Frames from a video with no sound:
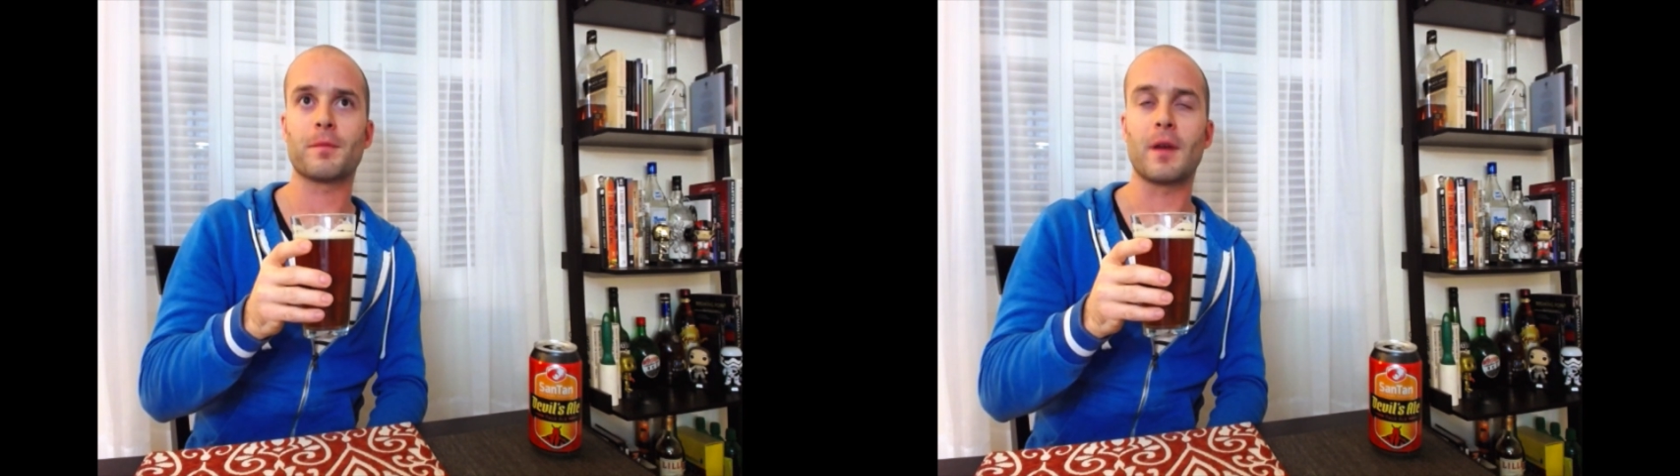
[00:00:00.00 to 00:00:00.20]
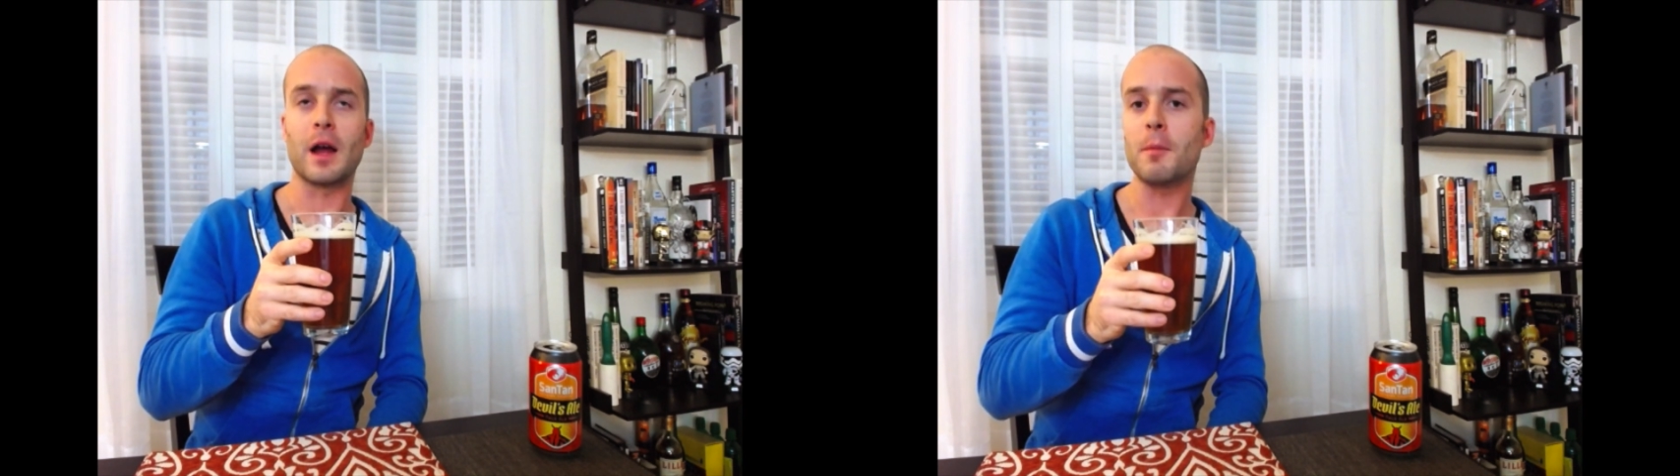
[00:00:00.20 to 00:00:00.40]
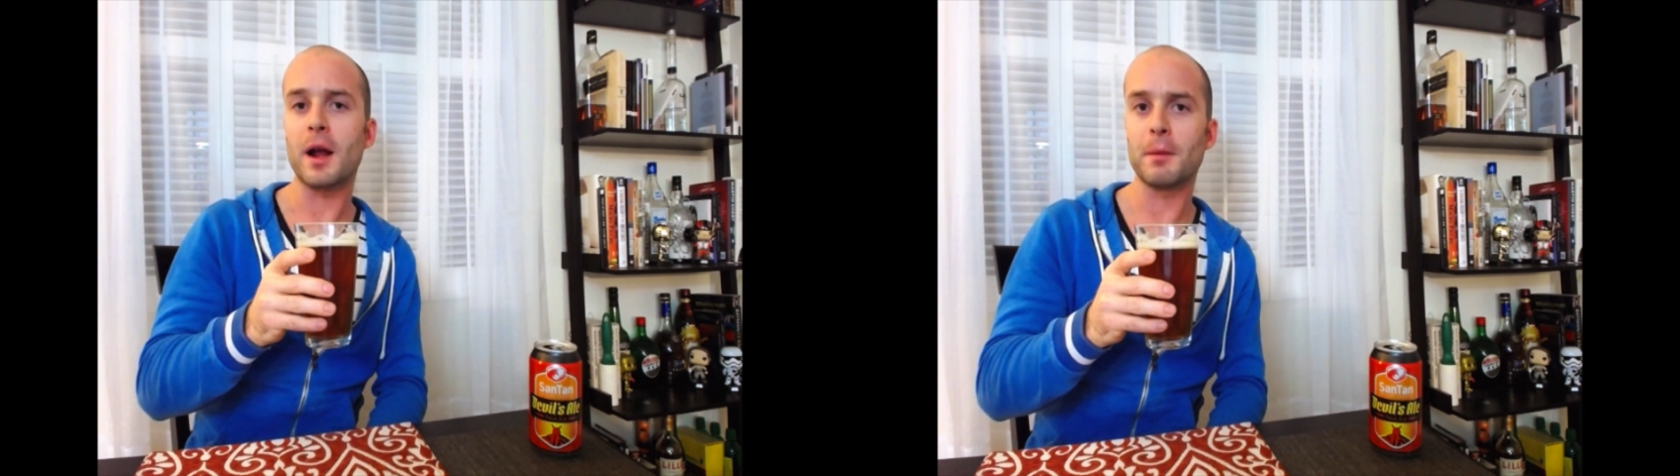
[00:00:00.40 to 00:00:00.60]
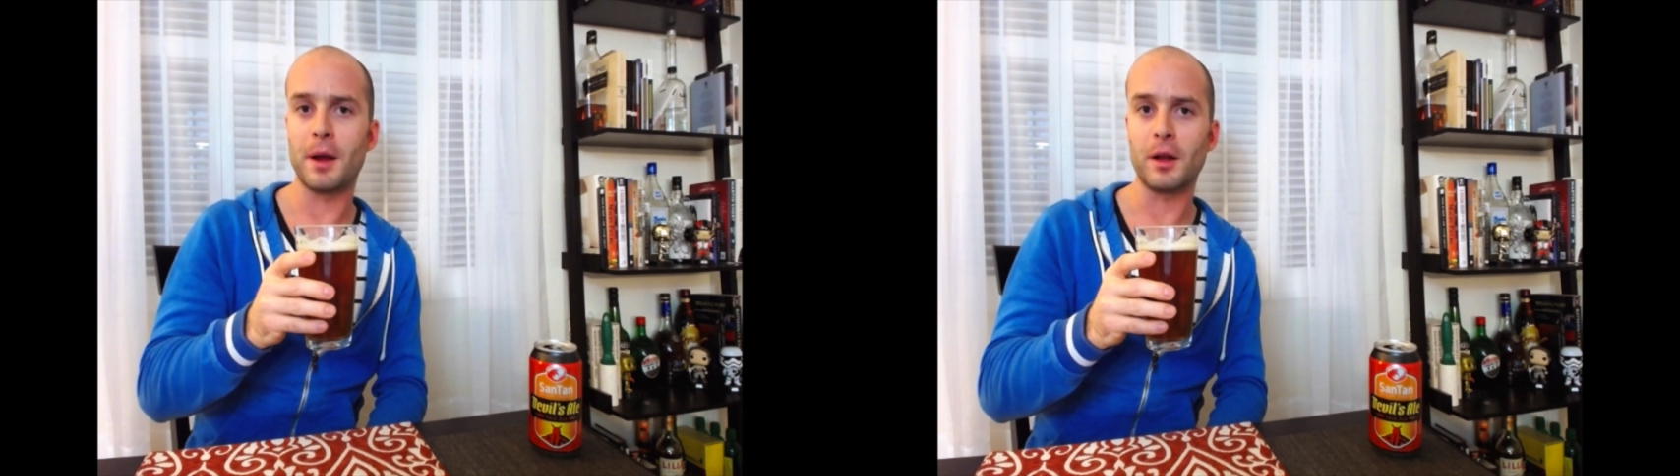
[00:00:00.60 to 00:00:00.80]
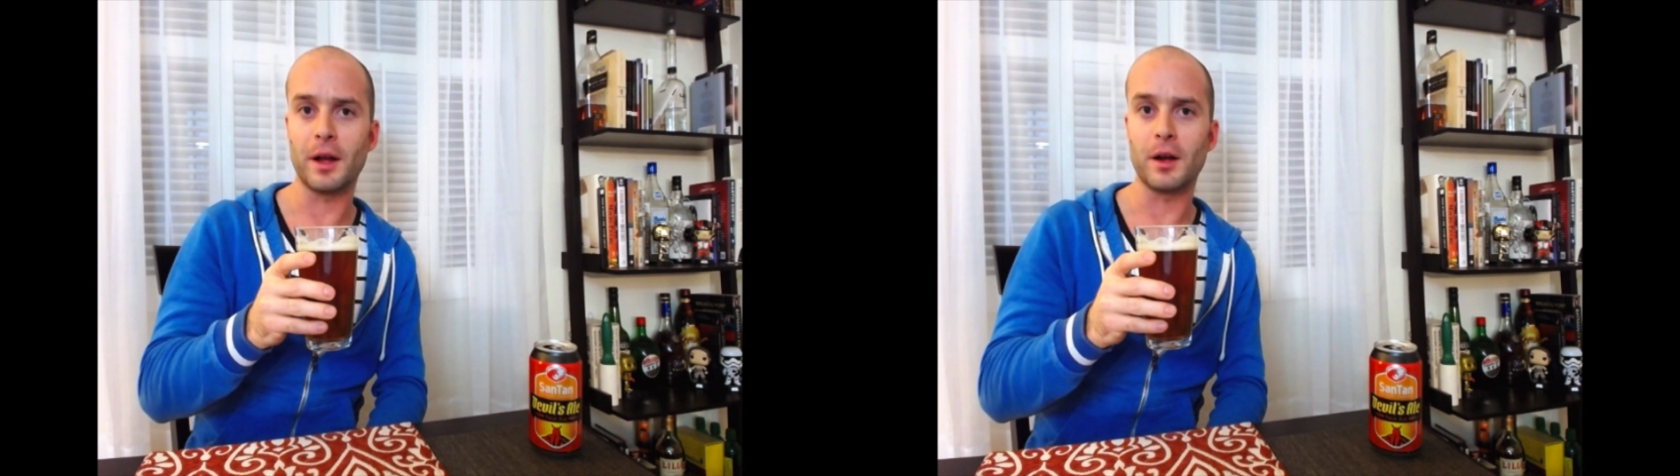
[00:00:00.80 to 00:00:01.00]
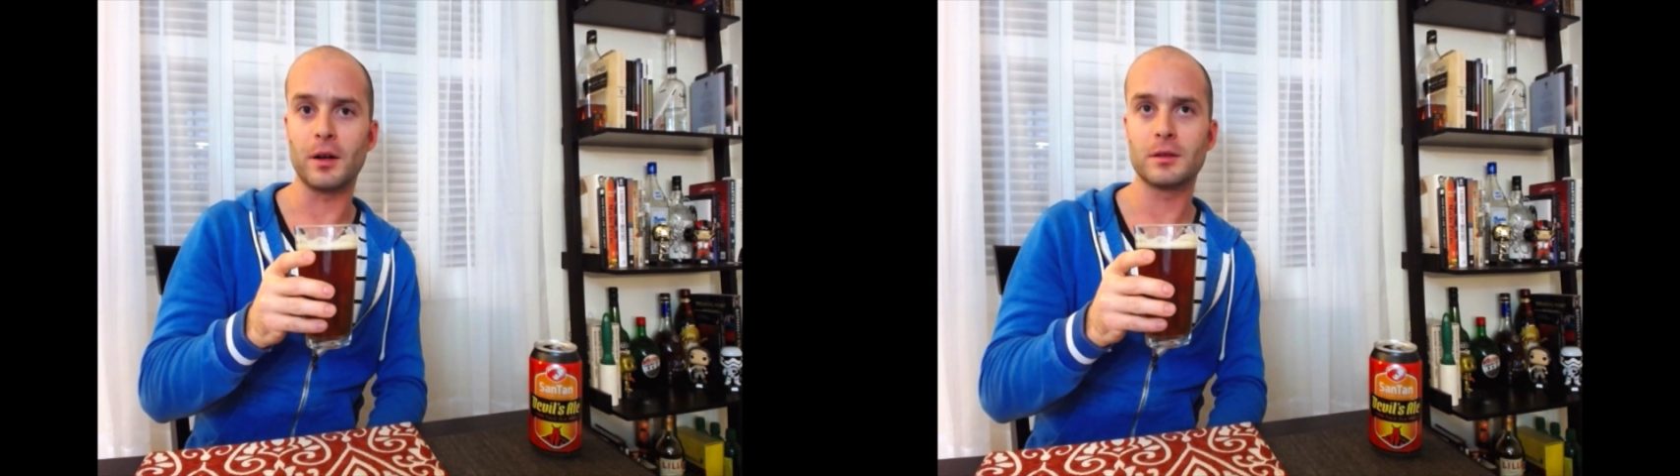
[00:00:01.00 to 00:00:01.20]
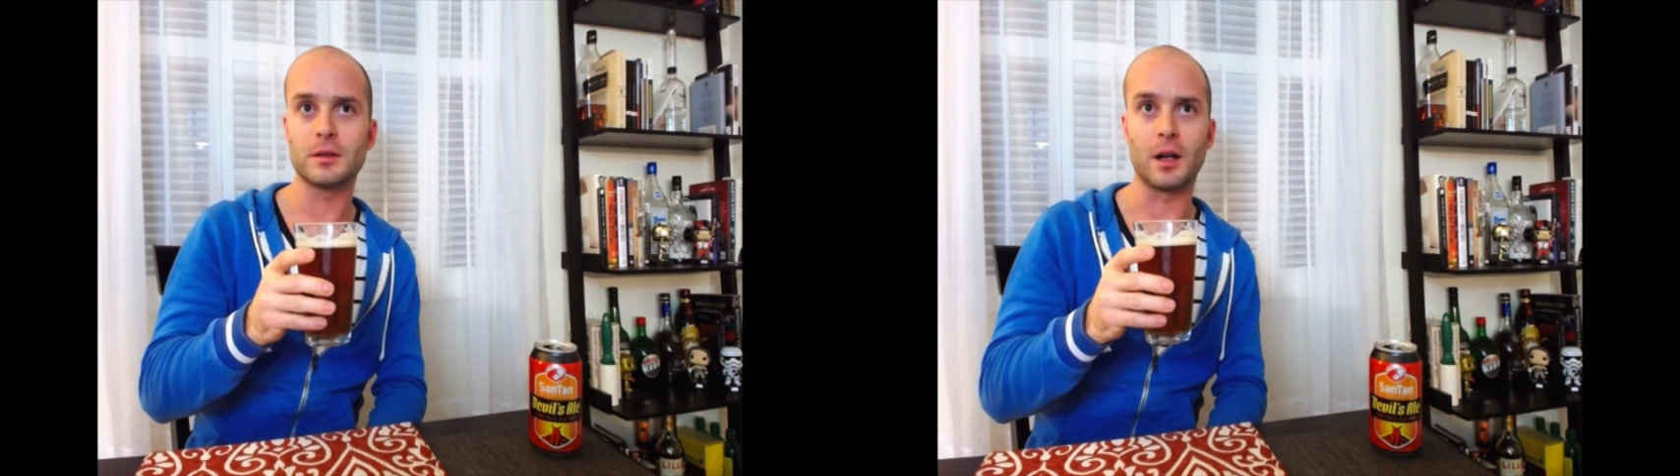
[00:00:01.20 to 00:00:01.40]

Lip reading: I don't mind pale ale.